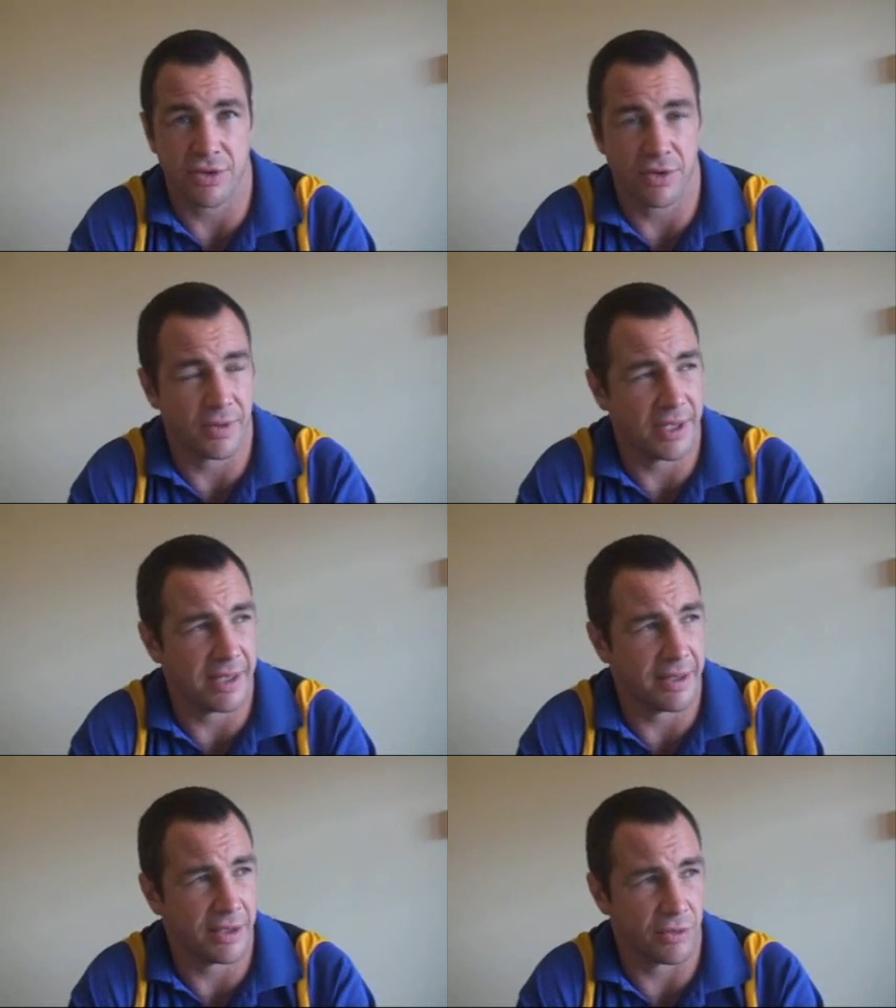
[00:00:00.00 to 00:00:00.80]
So
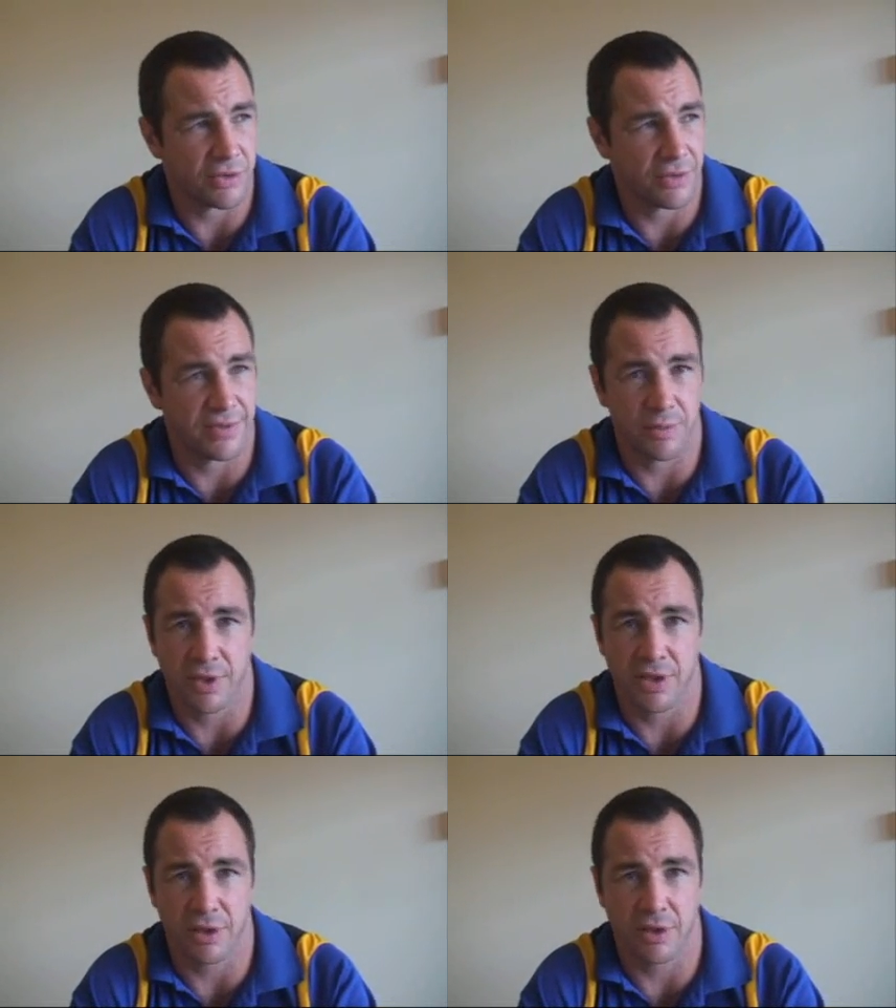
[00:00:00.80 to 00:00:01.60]
it's something
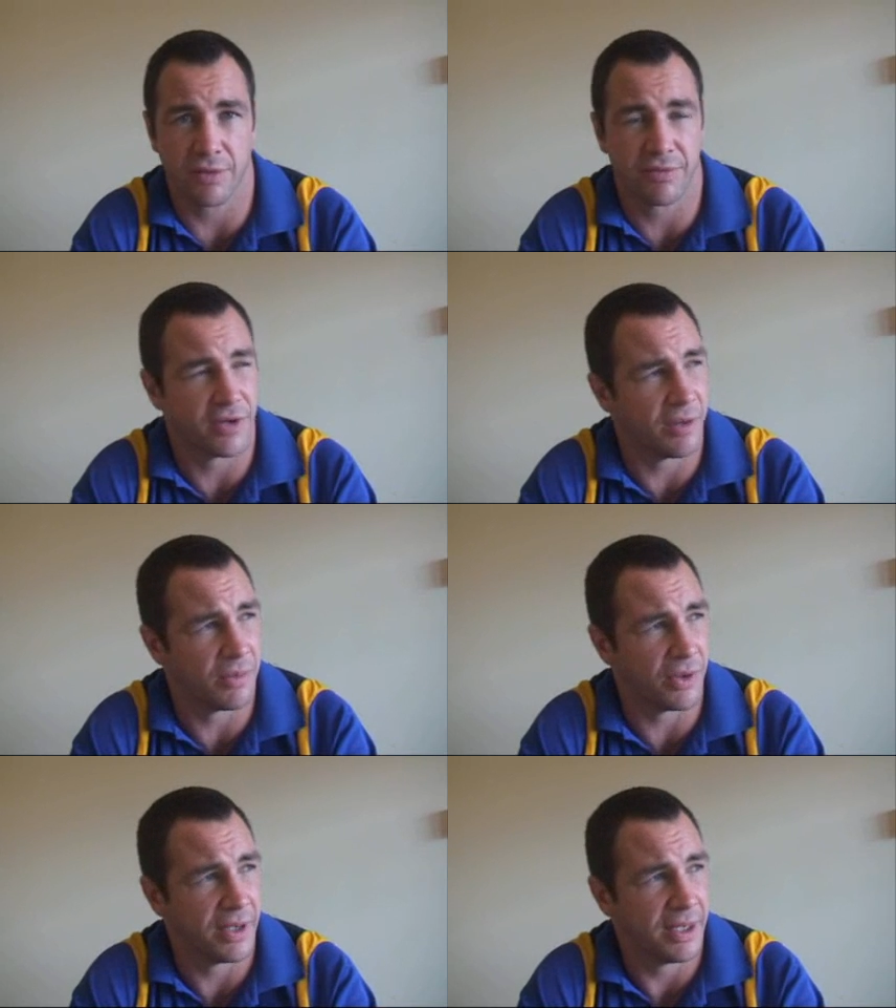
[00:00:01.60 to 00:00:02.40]
we can learn
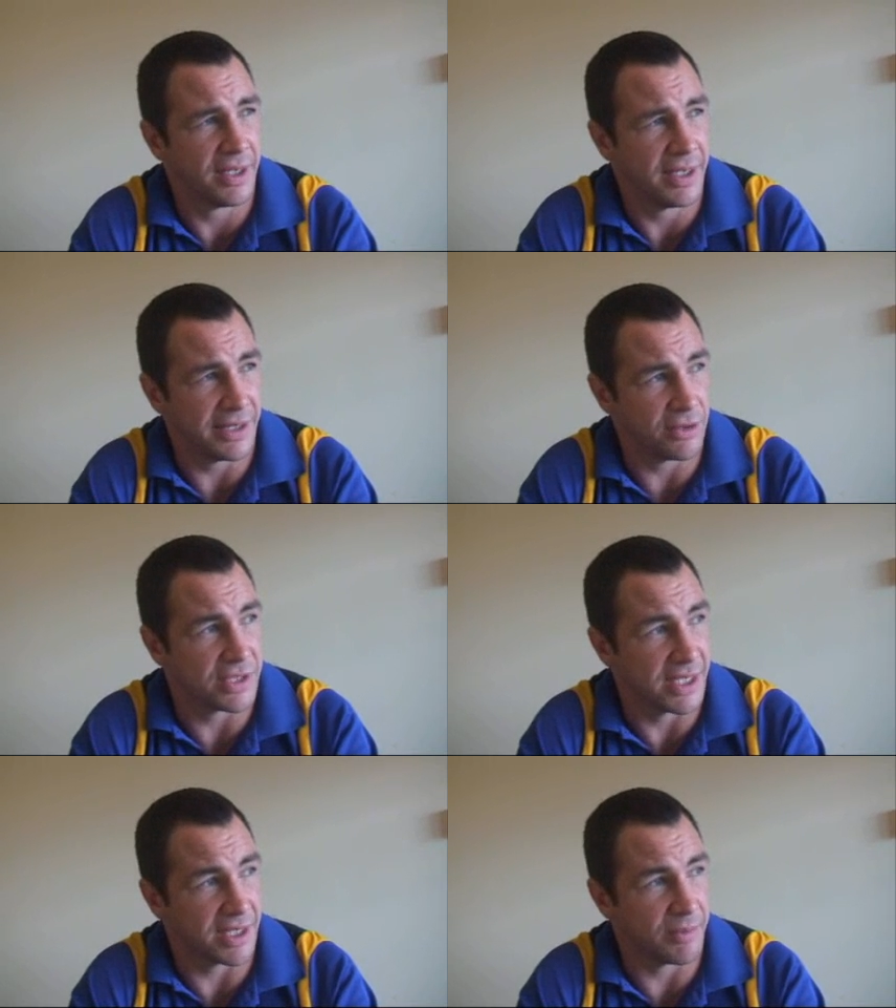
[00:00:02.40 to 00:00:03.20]
from. But it
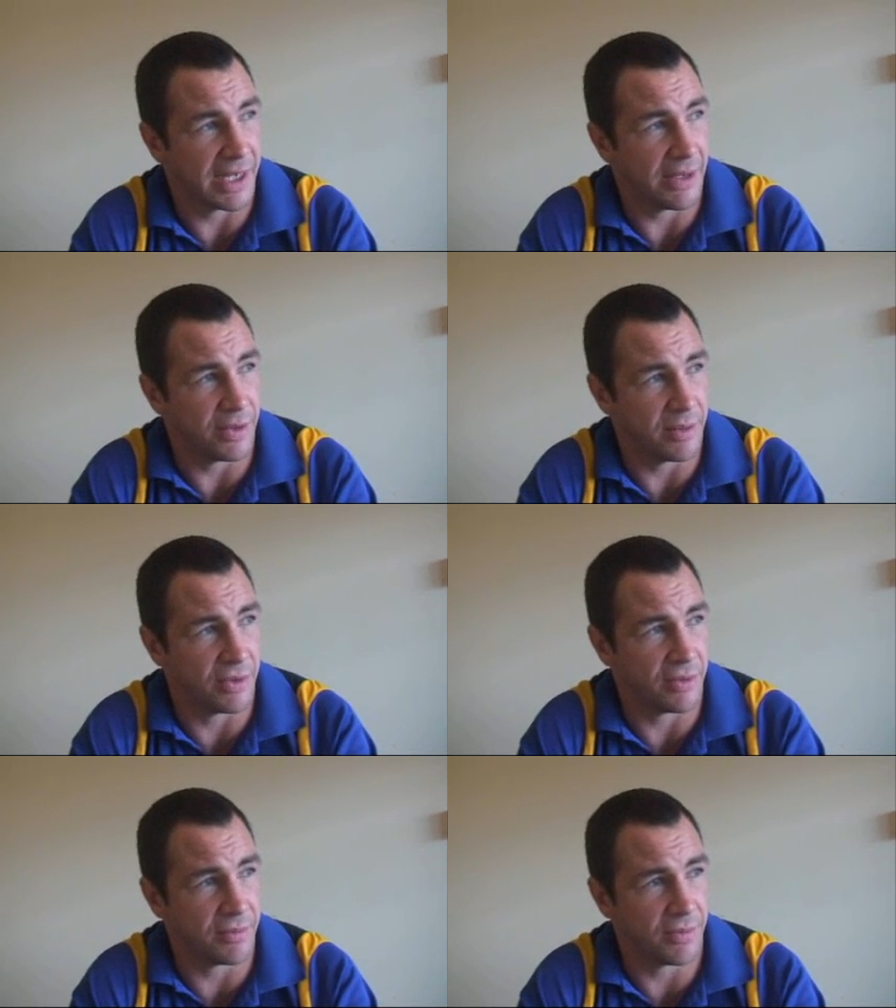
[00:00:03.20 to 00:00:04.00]
does take a bit out of you.
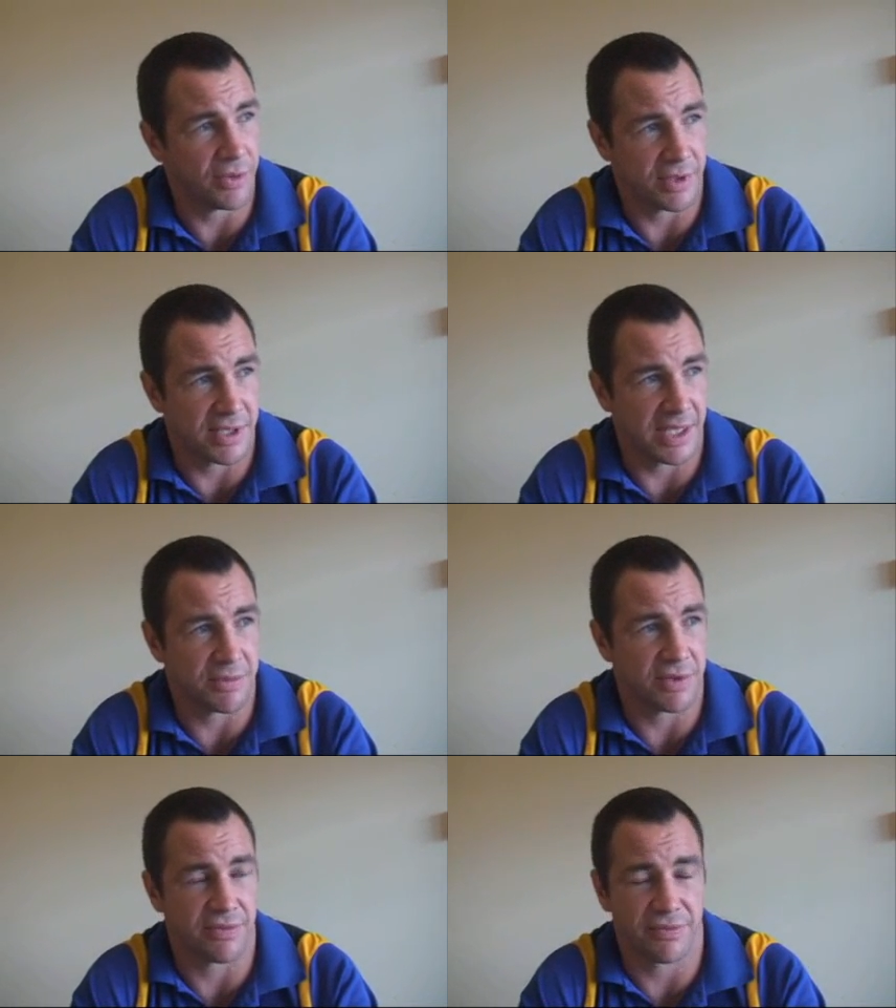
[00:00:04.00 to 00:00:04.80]
But other
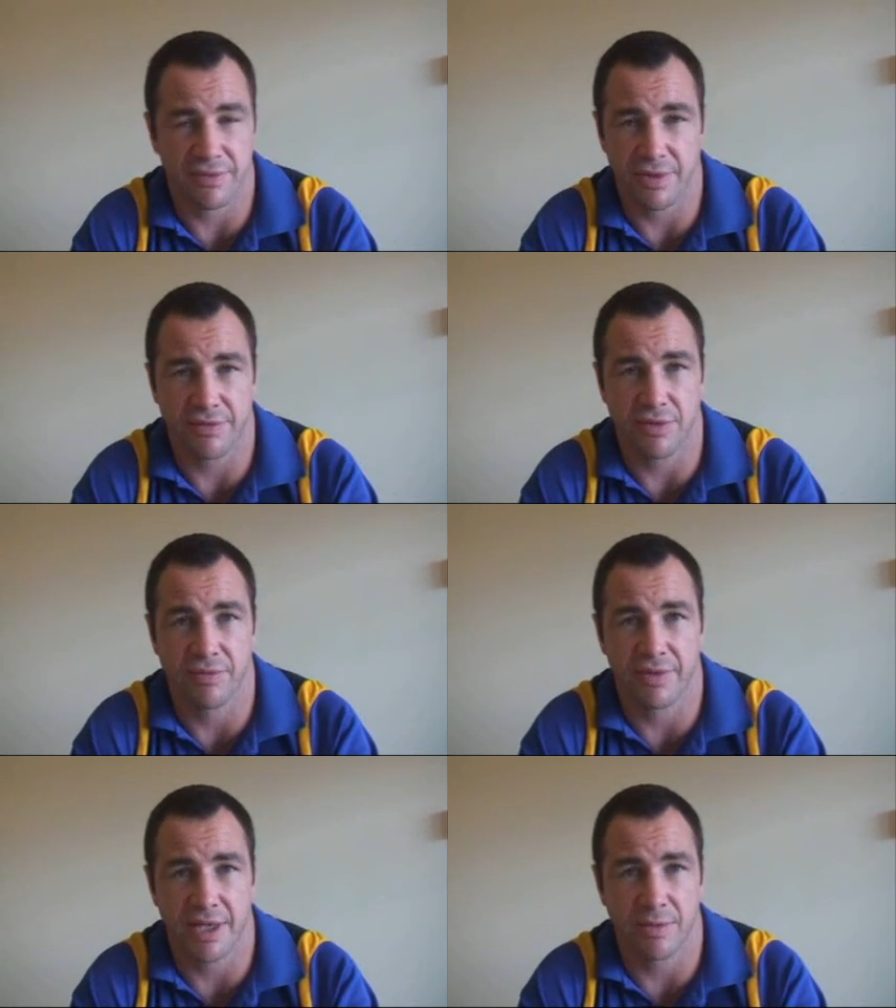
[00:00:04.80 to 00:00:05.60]
teams have
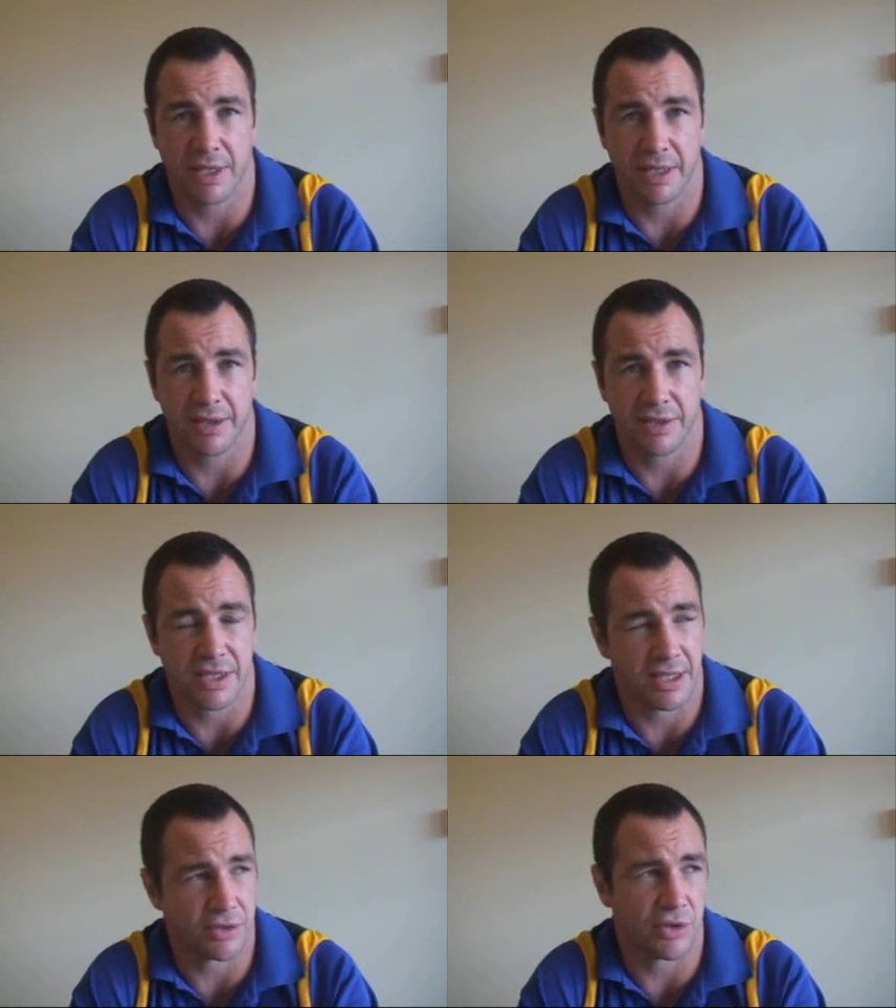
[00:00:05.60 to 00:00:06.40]
done very well in the
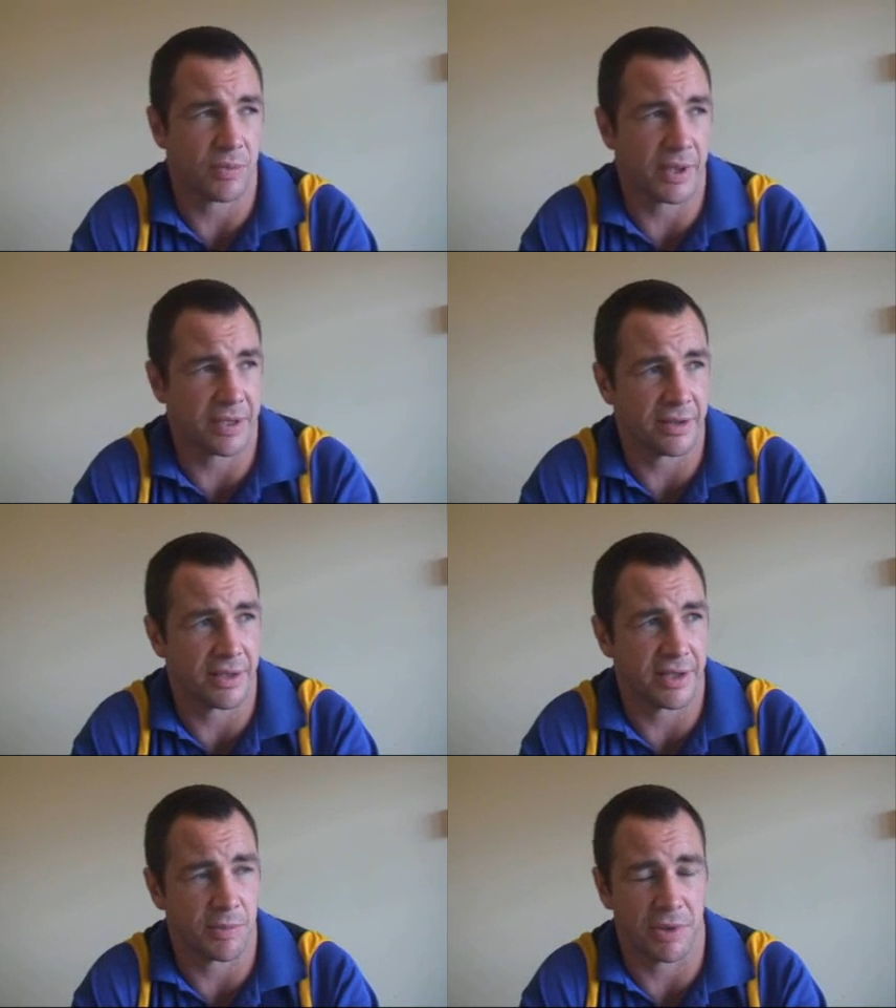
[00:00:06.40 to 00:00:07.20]
Challenge Cup
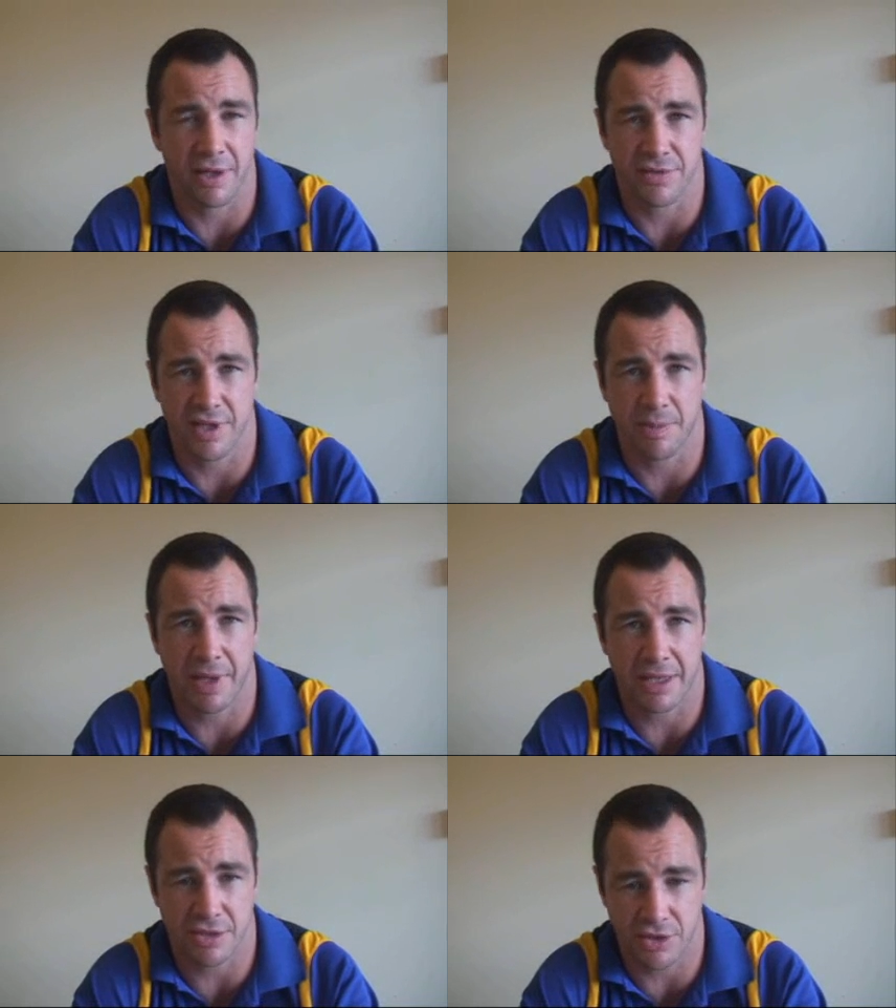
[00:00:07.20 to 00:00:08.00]
and the playoffs in the
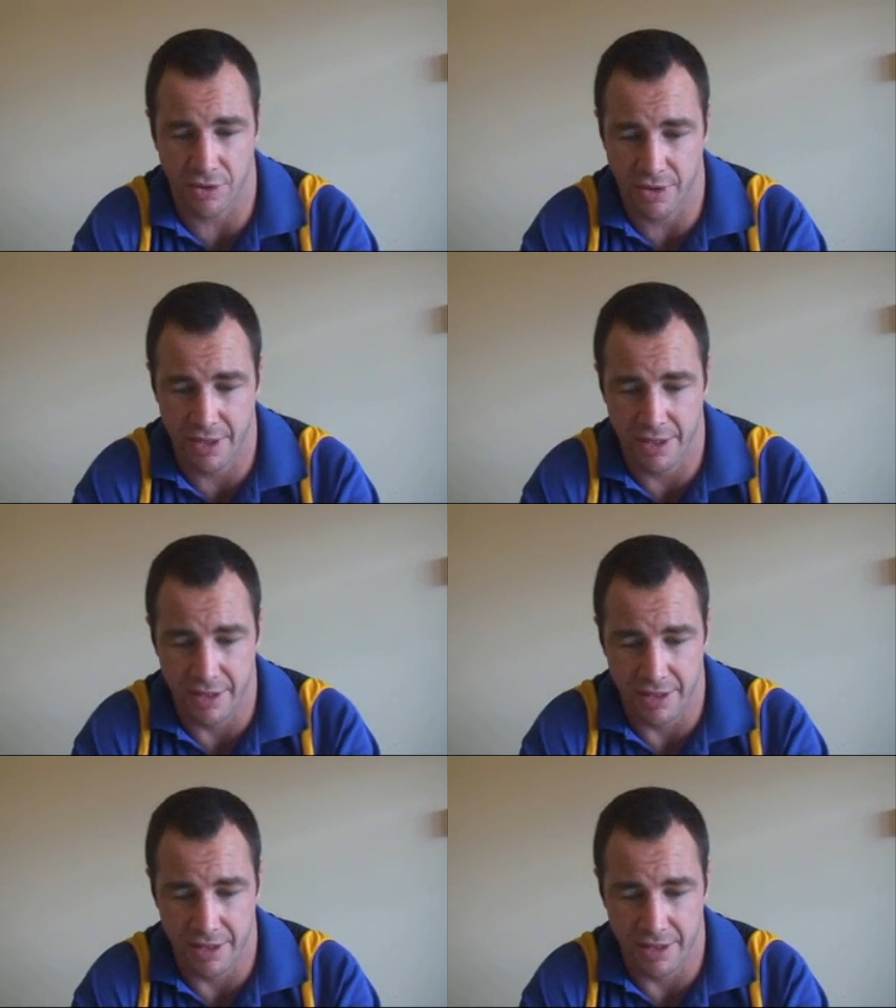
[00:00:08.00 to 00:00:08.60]
past. So